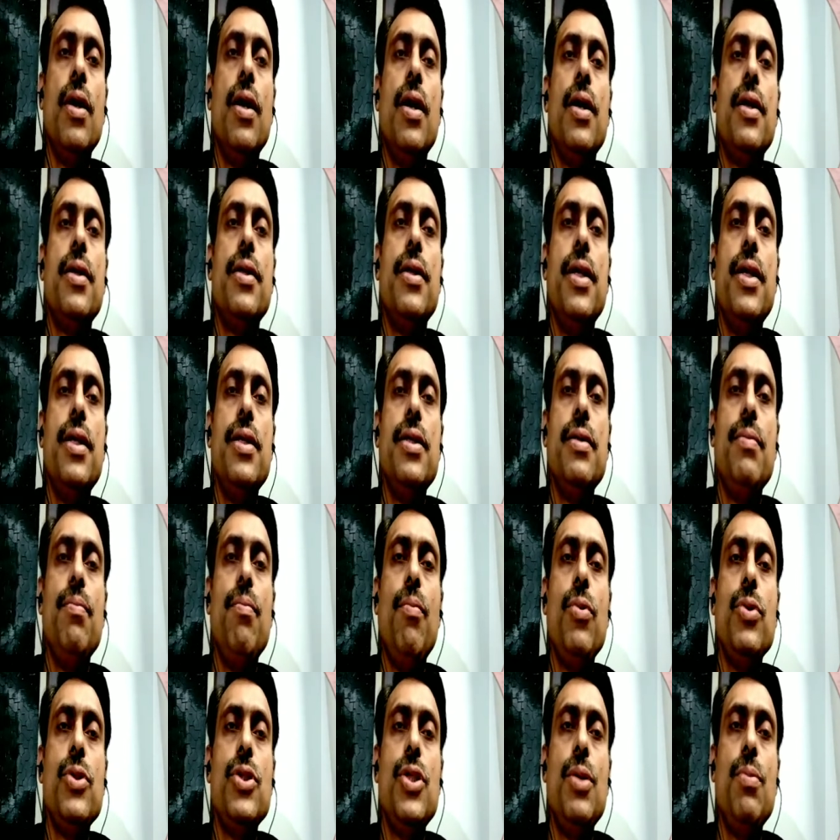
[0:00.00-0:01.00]
Then
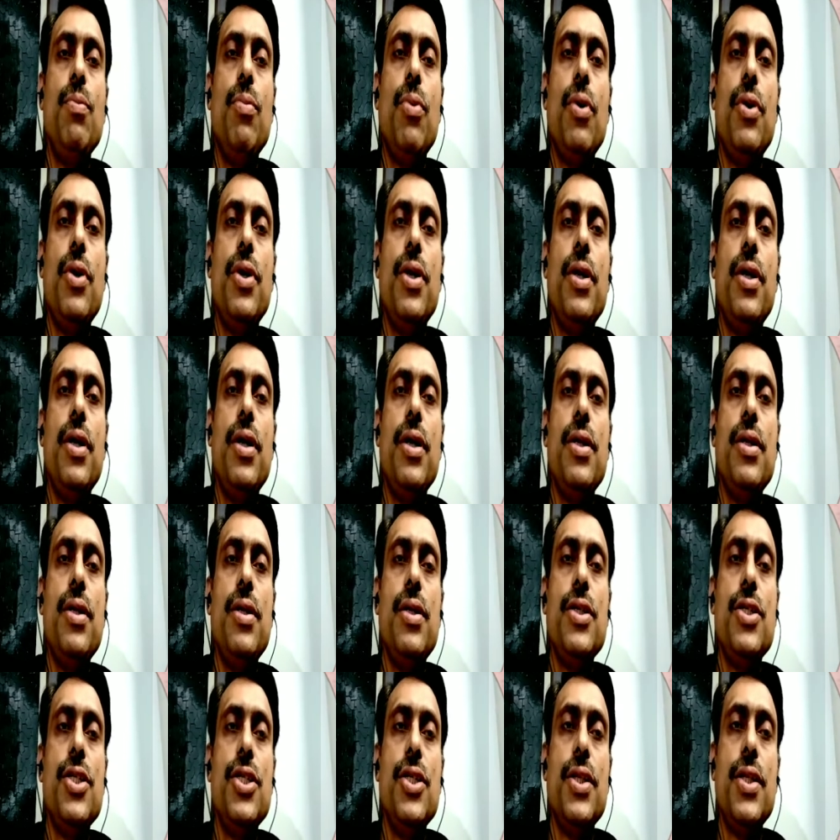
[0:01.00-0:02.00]
most important in
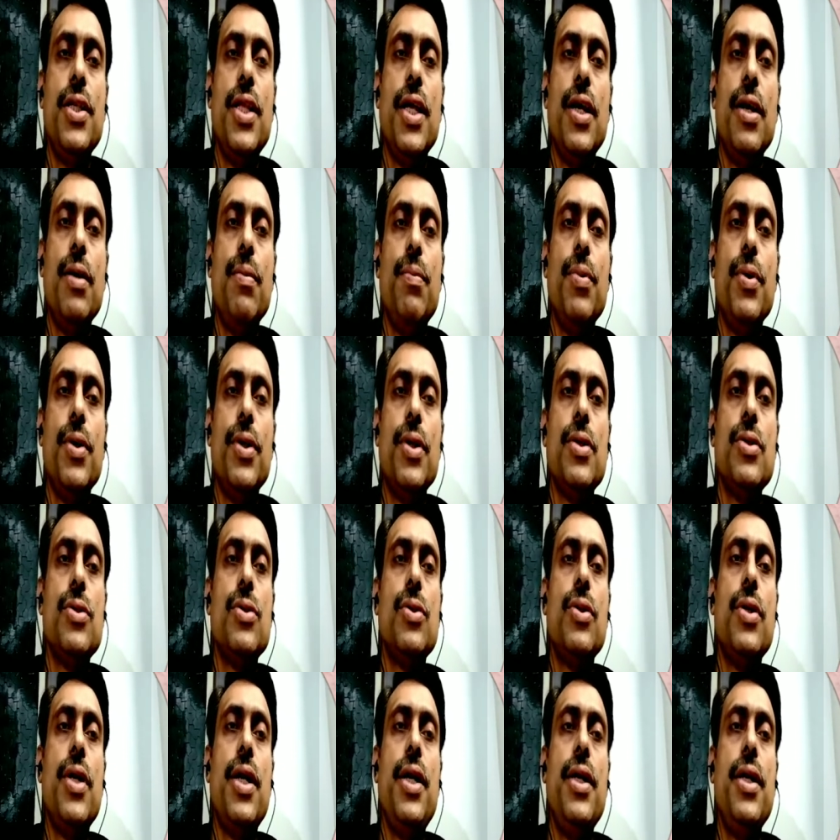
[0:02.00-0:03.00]
gene therapy, so
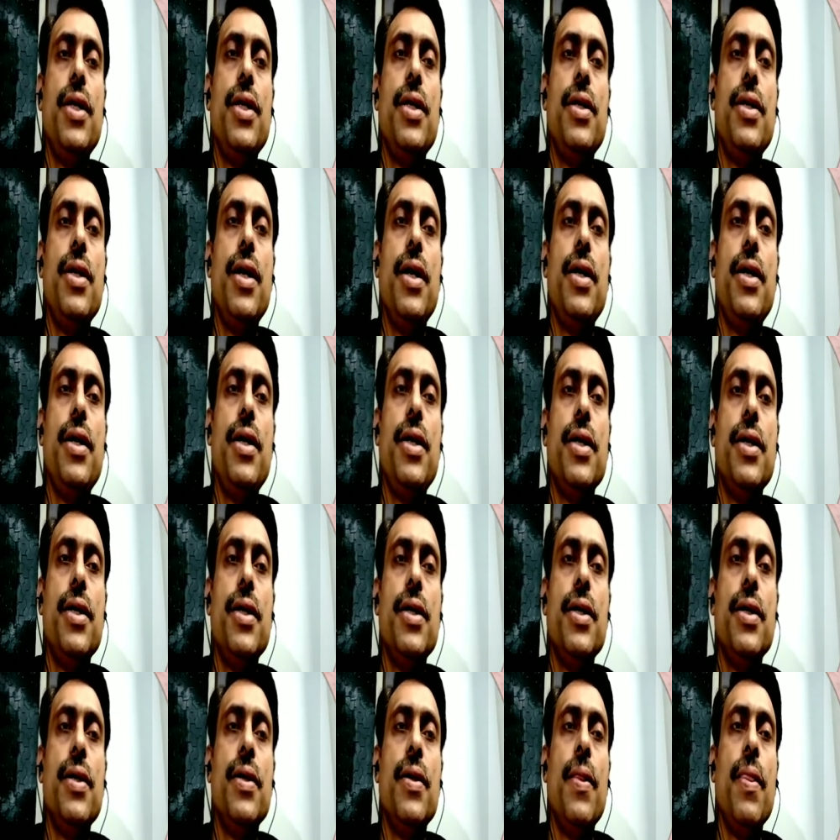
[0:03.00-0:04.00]
1990
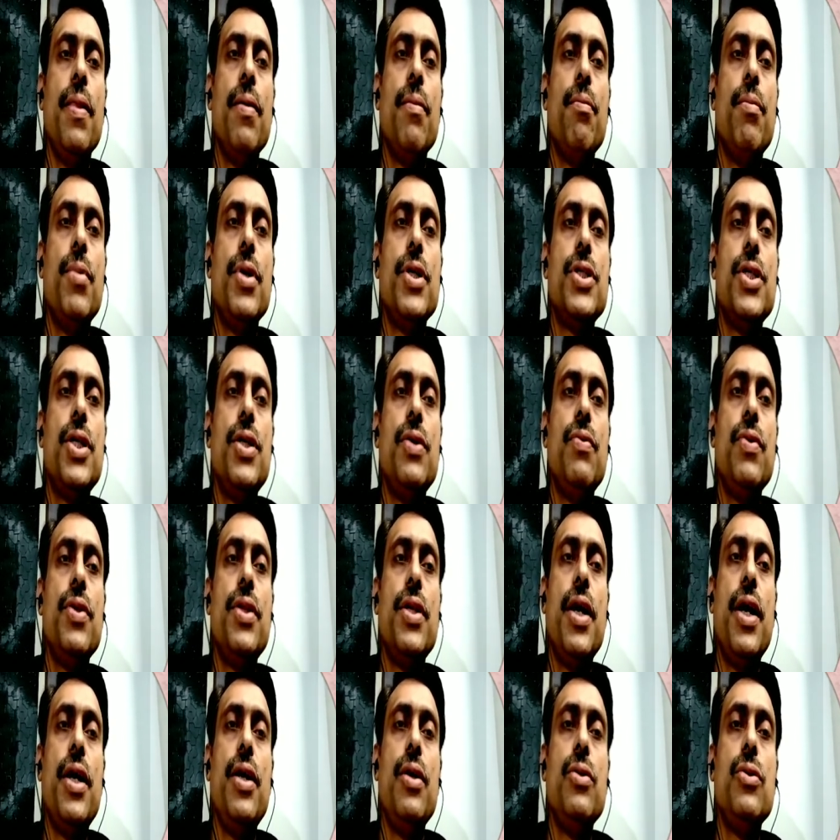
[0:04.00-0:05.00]
patient with
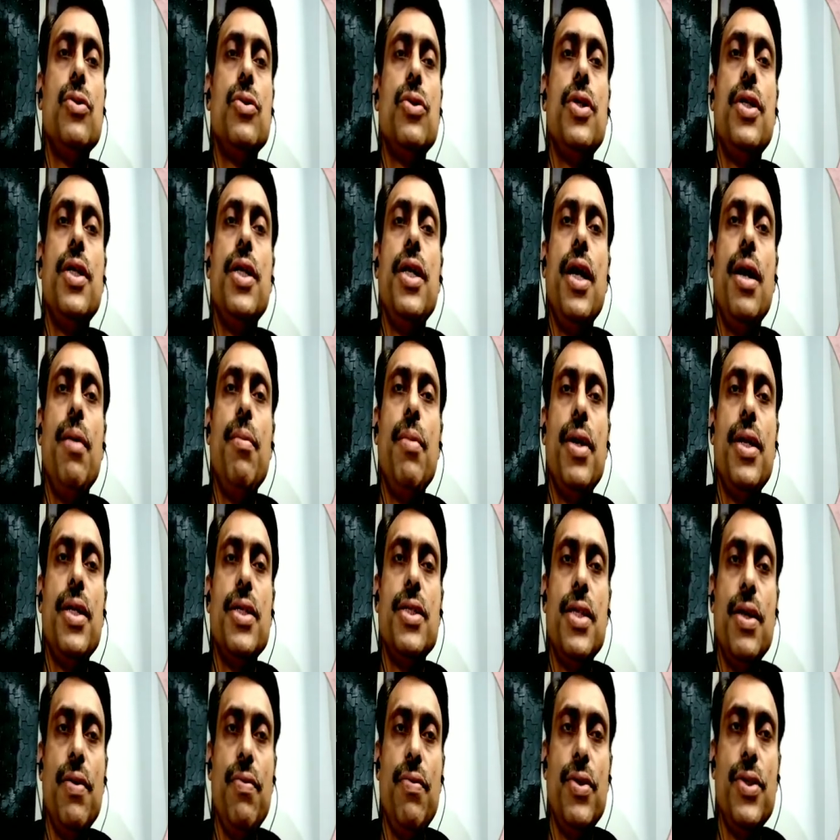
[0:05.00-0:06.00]
adenosine deaminase
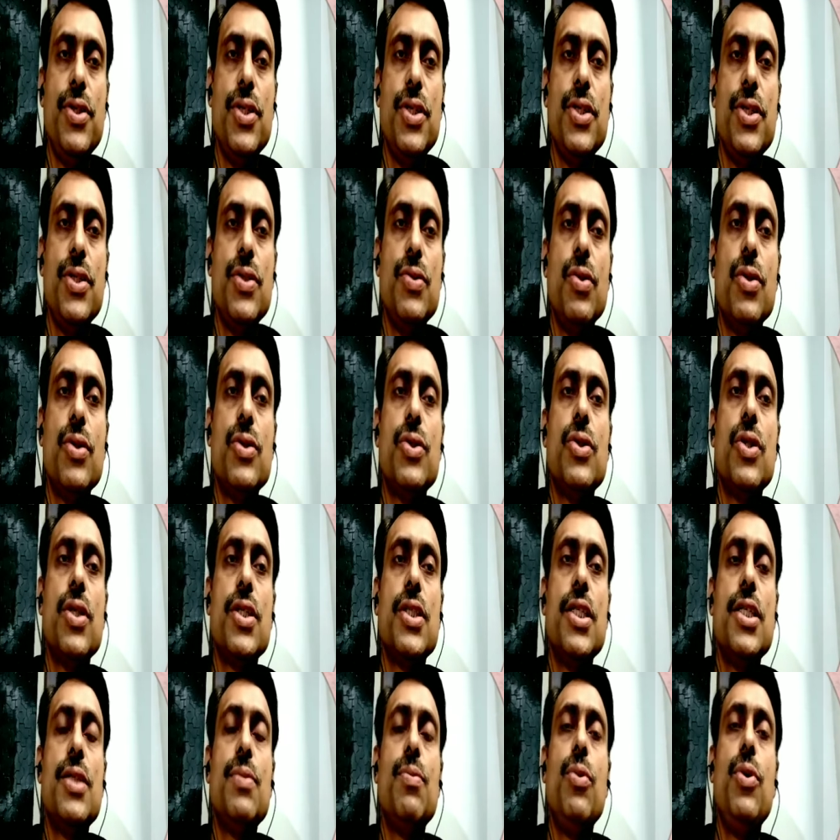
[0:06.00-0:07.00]
deficiency was
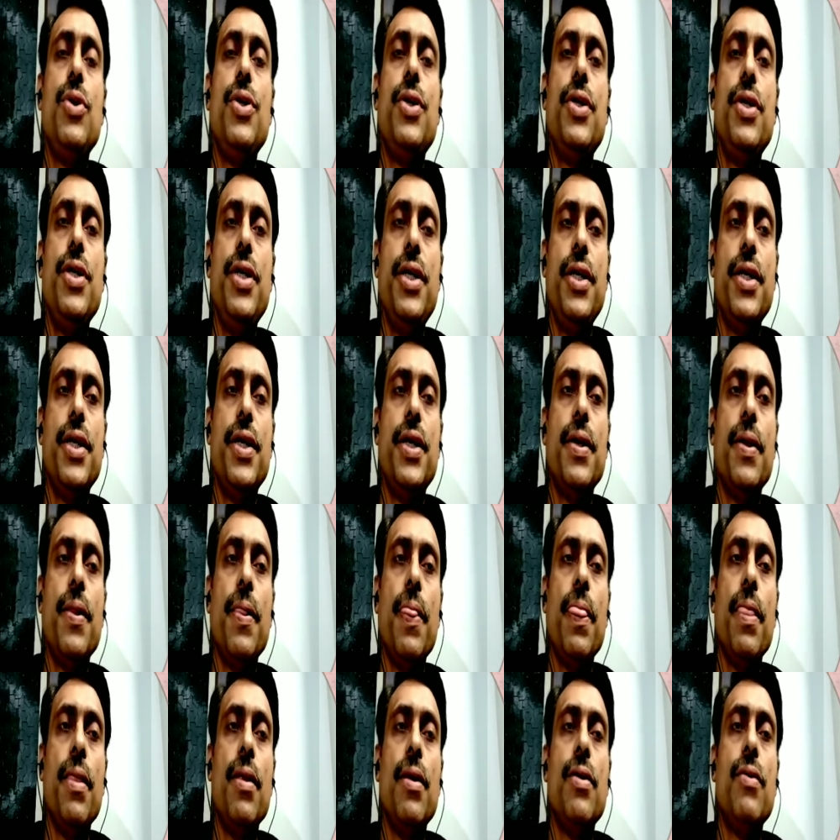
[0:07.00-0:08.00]
successfully treated
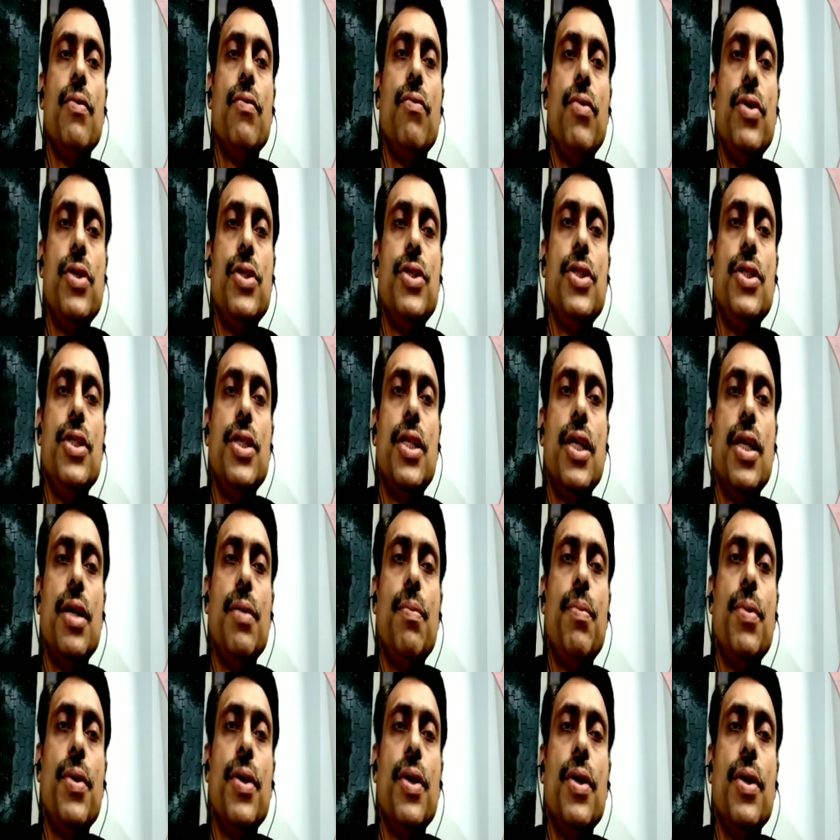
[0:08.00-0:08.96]
with gene therapy.